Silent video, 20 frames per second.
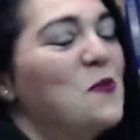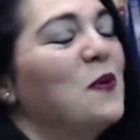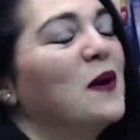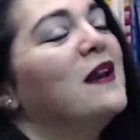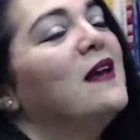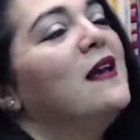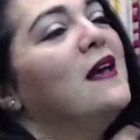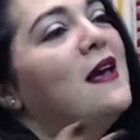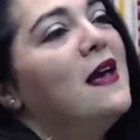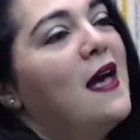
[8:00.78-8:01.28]
but
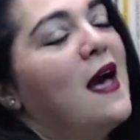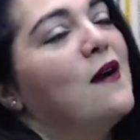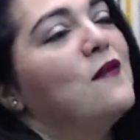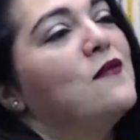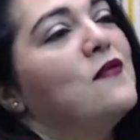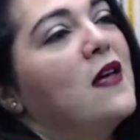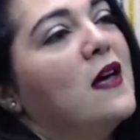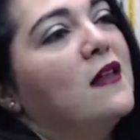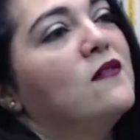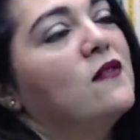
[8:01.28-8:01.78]
have
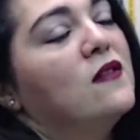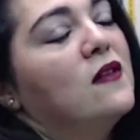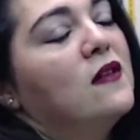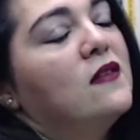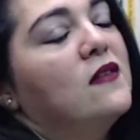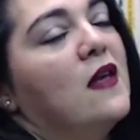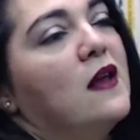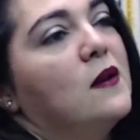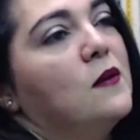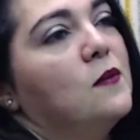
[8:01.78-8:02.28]
that
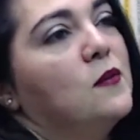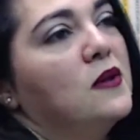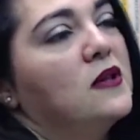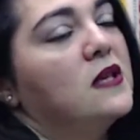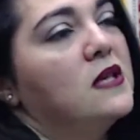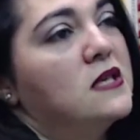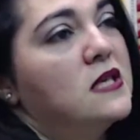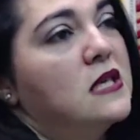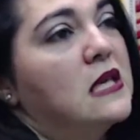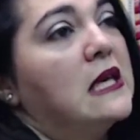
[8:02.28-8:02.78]

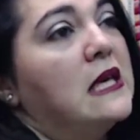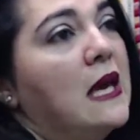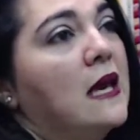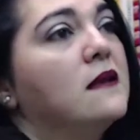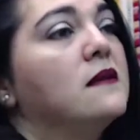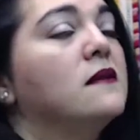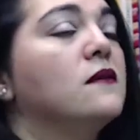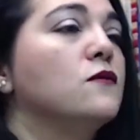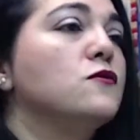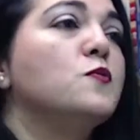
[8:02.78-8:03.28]
ability to
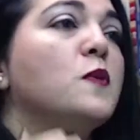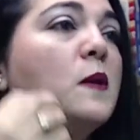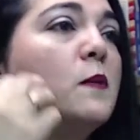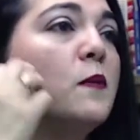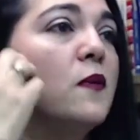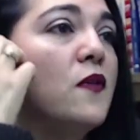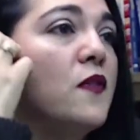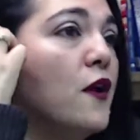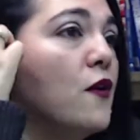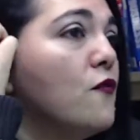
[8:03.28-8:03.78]
get those
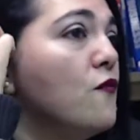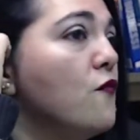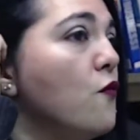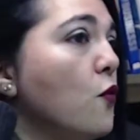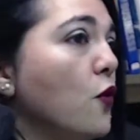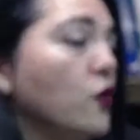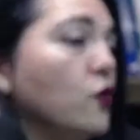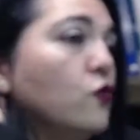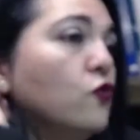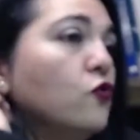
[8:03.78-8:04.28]
people there
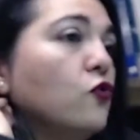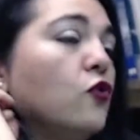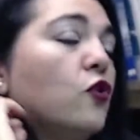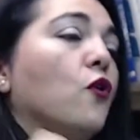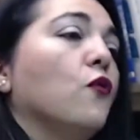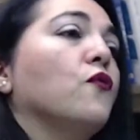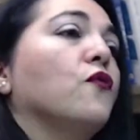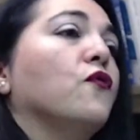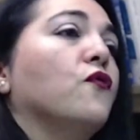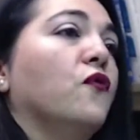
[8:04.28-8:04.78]
for you, so you
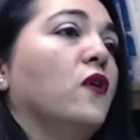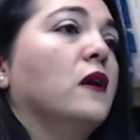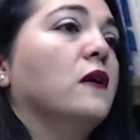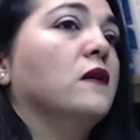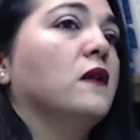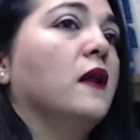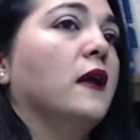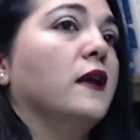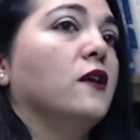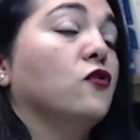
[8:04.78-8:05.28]
don't feel
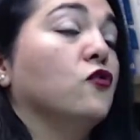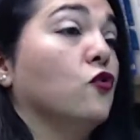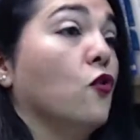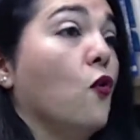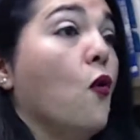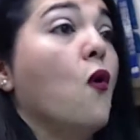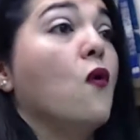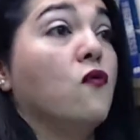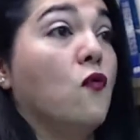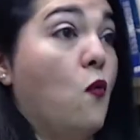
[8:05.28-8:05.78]
like you're so
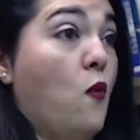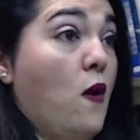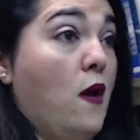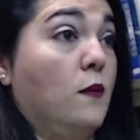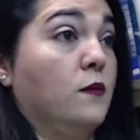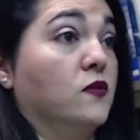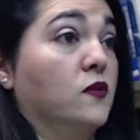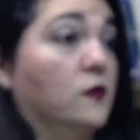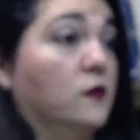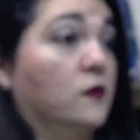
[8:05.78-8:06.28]

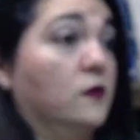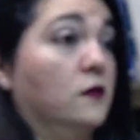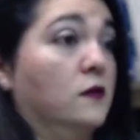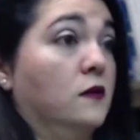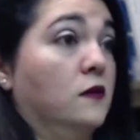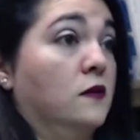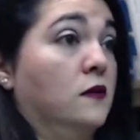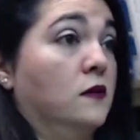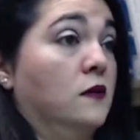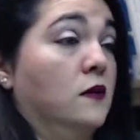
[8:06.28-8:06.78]
overwhelmed.
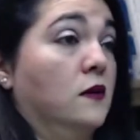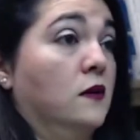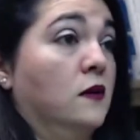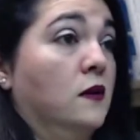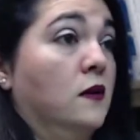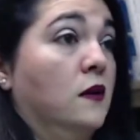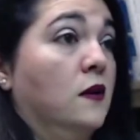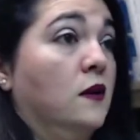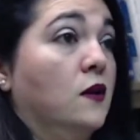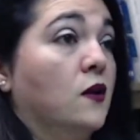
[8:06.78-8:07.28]

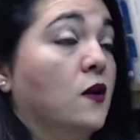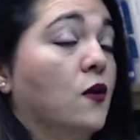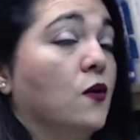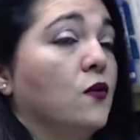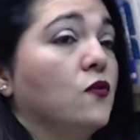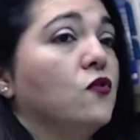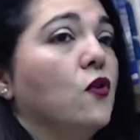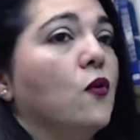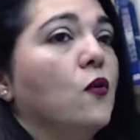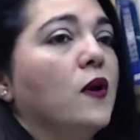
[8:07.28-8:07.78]
You know,
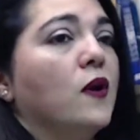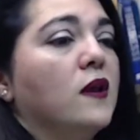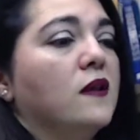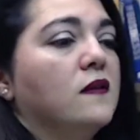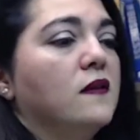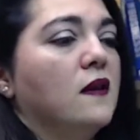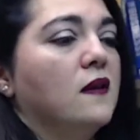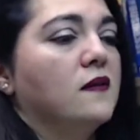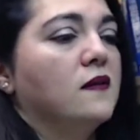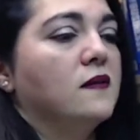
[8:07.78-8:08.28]
so
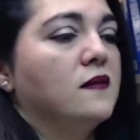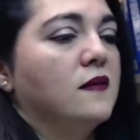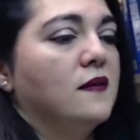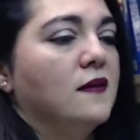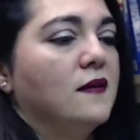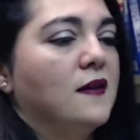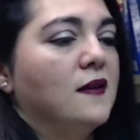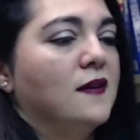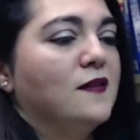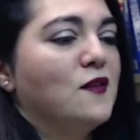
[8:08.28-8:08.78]
it's
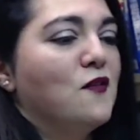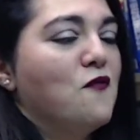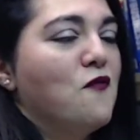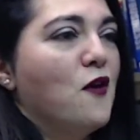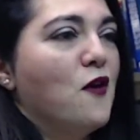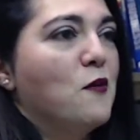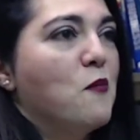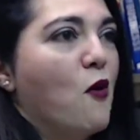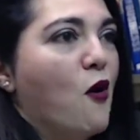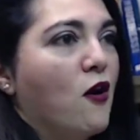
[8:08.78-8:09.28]
the
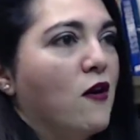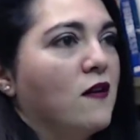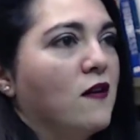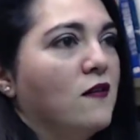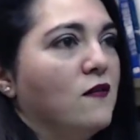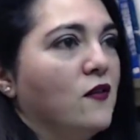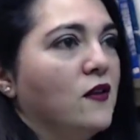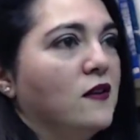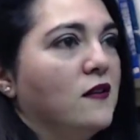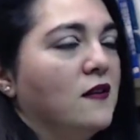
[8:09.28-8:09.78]
fun part
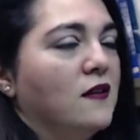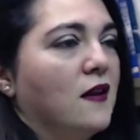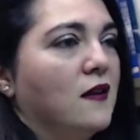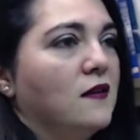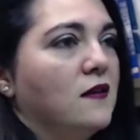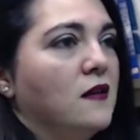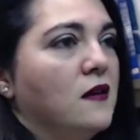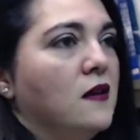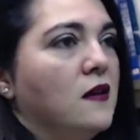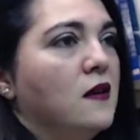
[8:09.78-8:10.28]
of it, that
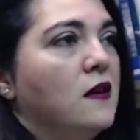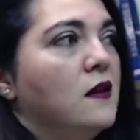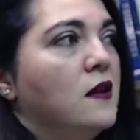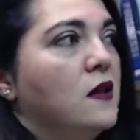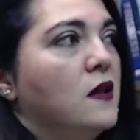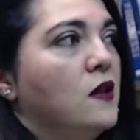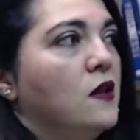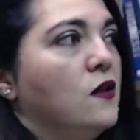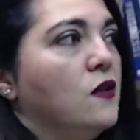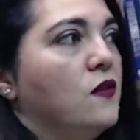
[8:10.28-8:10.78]

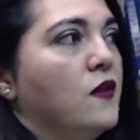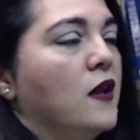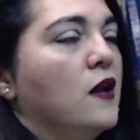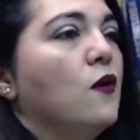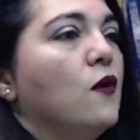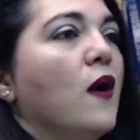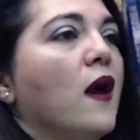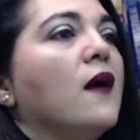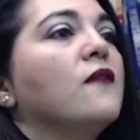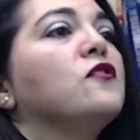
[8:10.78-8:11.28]
they
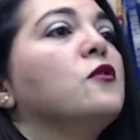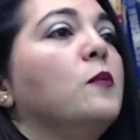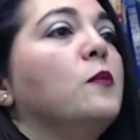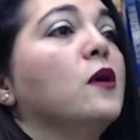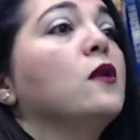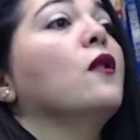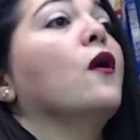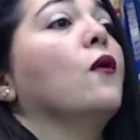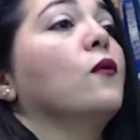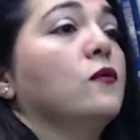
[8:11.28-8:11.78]
don't have to be
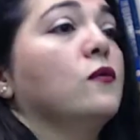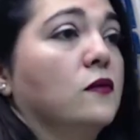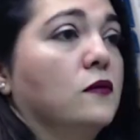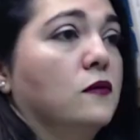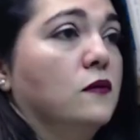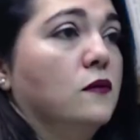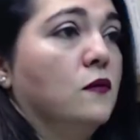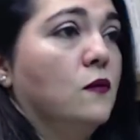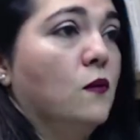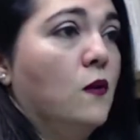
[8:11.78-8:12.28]
alone
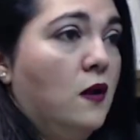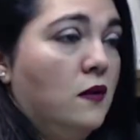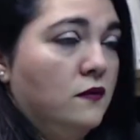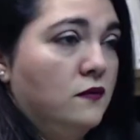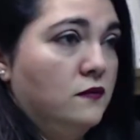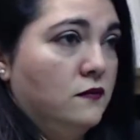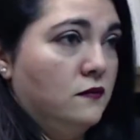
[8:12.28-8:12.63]
while